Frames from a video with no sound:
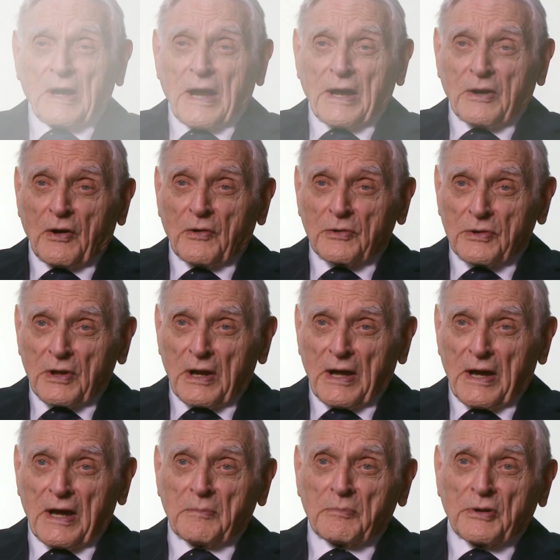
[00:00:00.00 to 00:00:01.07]
I go to the
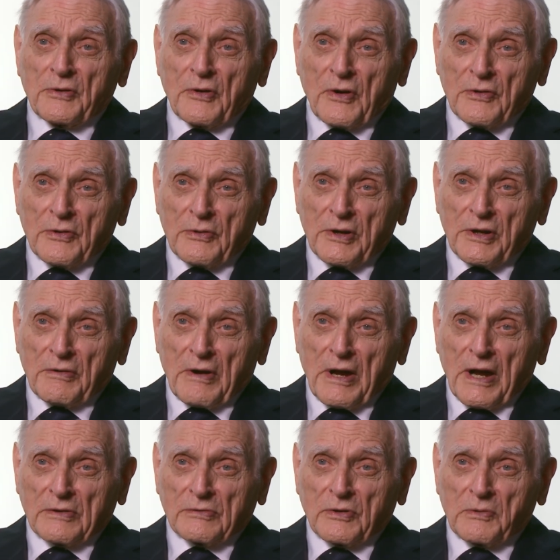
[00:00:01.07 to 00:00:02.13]
lab in order to
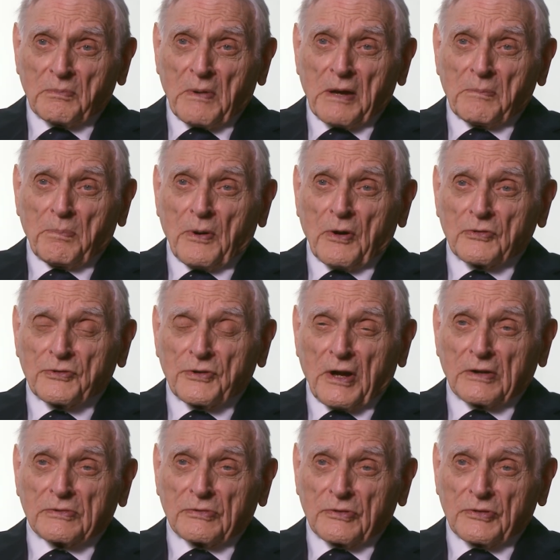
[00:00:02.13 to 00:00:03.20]
interact with my
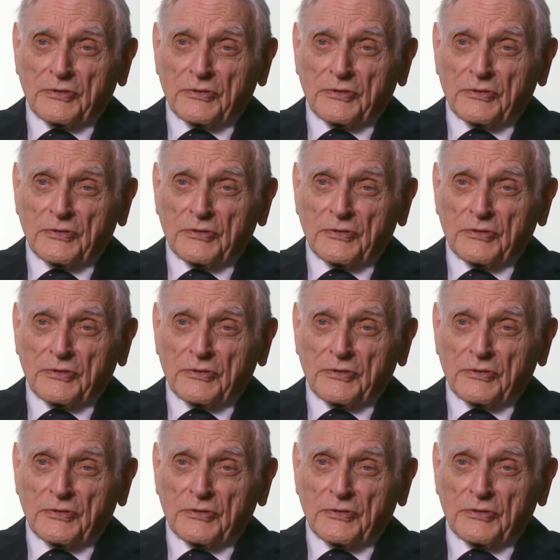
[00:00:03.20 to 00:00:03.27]
postdoctoral